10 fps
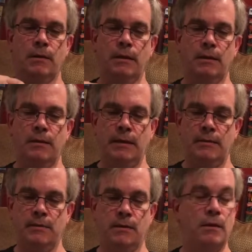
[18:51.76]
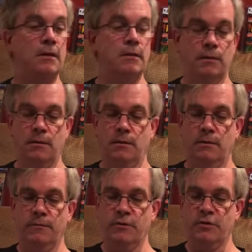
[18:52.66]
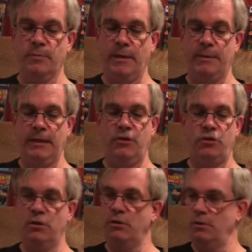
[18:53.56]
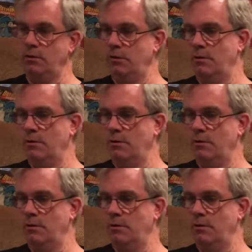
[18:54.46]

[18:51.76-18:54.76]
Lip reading: got that First Abomination.